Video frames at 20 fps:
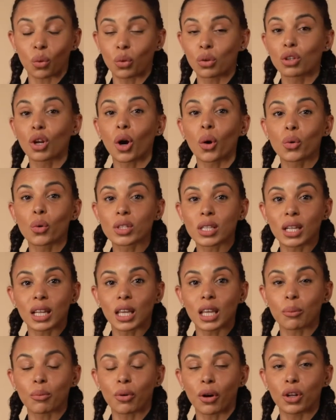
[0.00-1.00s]
or knows a
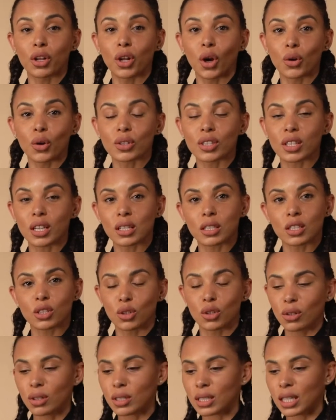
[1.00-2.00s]
Libra knows that as soon